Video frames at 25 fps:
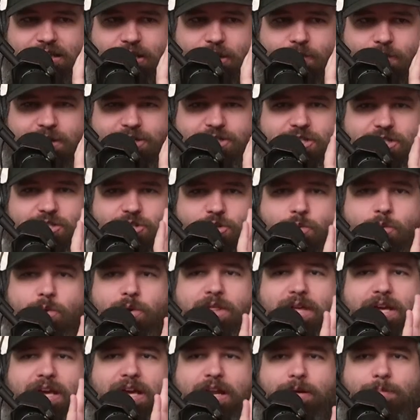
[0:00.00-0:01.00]
Question is, who
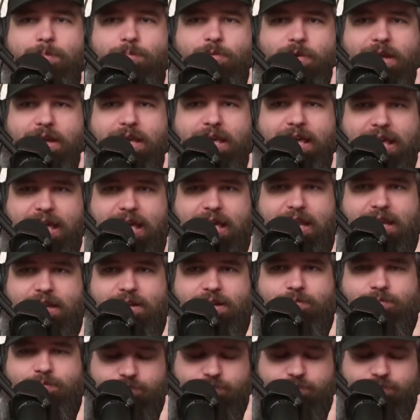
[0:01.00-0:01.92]
are they going to bring in